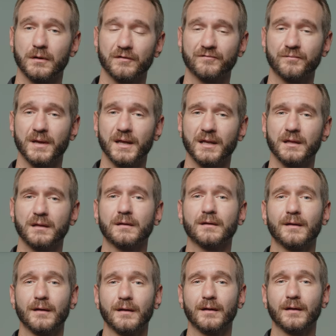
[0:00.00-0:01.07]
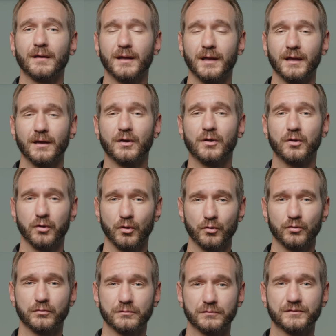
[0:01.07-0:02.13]
of many,
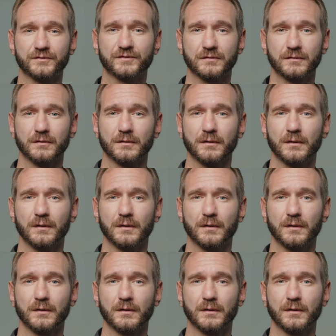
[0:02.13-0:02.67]
includes